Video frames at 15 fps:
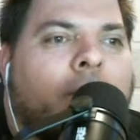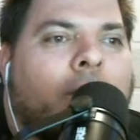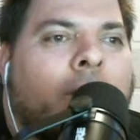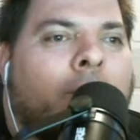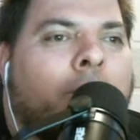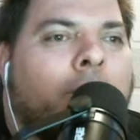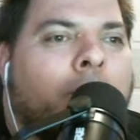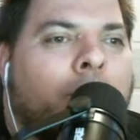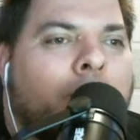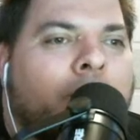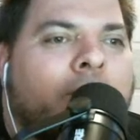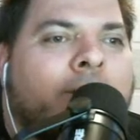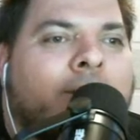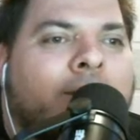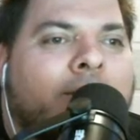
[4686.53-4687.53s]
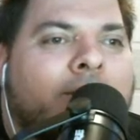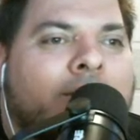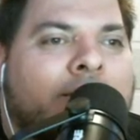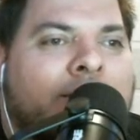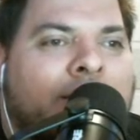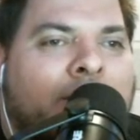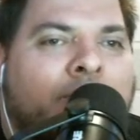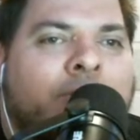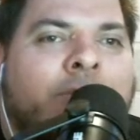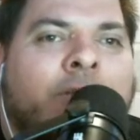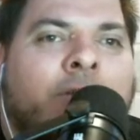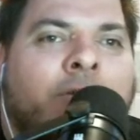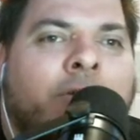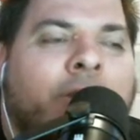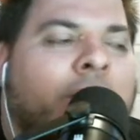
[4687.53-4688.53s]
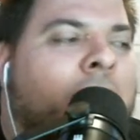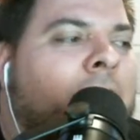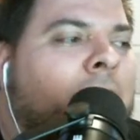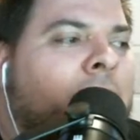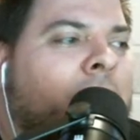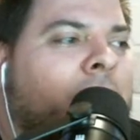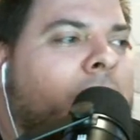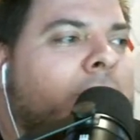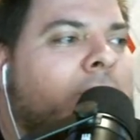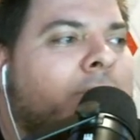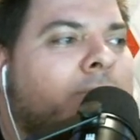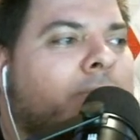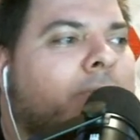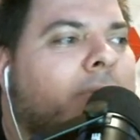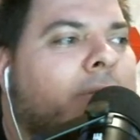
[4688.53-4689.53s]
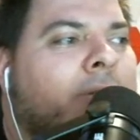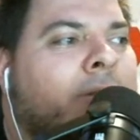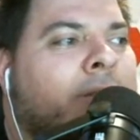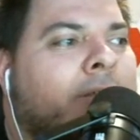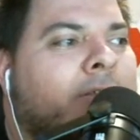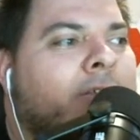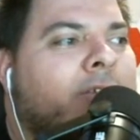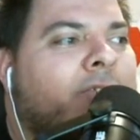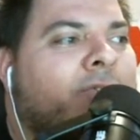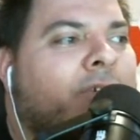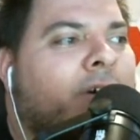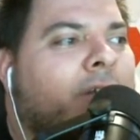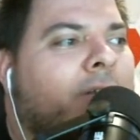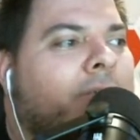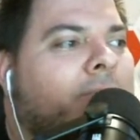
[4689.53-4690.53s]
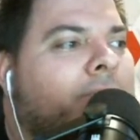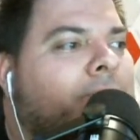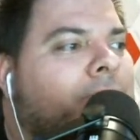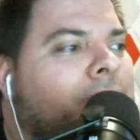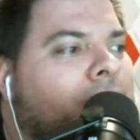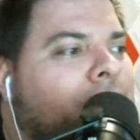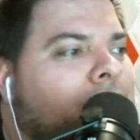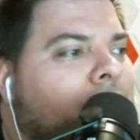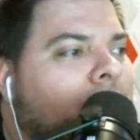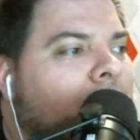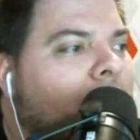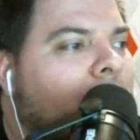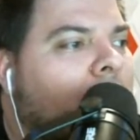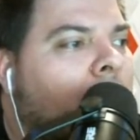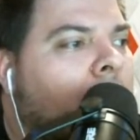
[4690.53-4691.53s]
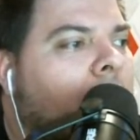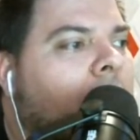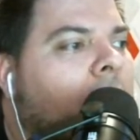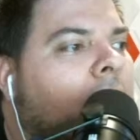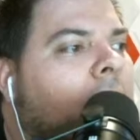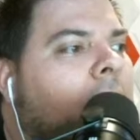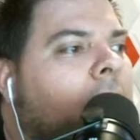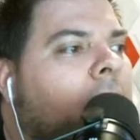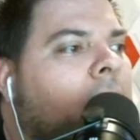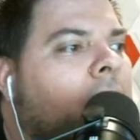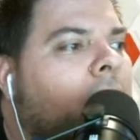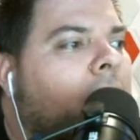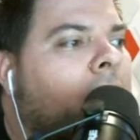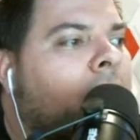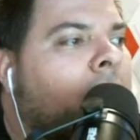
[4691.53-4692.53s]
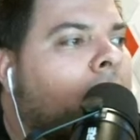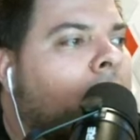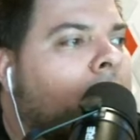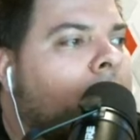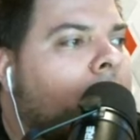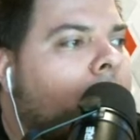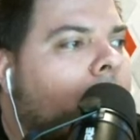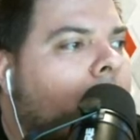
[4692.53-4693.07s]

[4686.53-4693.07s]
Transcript: A moody, self-centered healer. This is fun. Okay. I